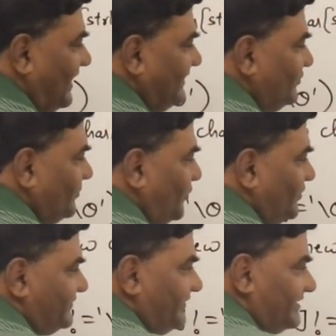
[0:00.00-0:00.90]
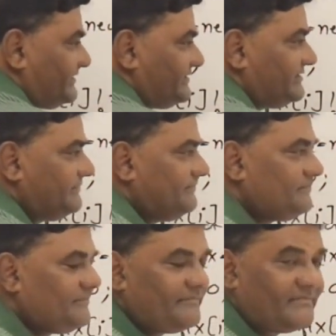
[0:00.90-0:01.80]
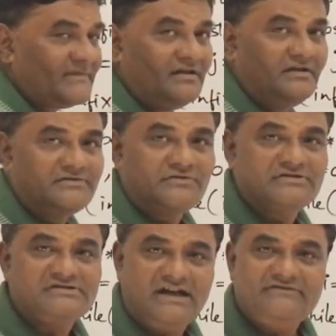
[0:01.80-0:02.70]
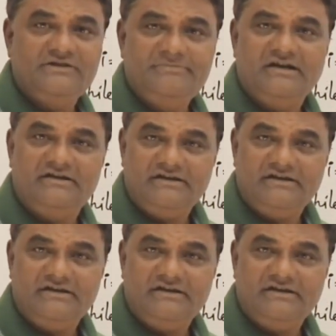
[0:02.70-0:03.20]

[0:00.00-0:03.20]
add it to postfix. So stack will be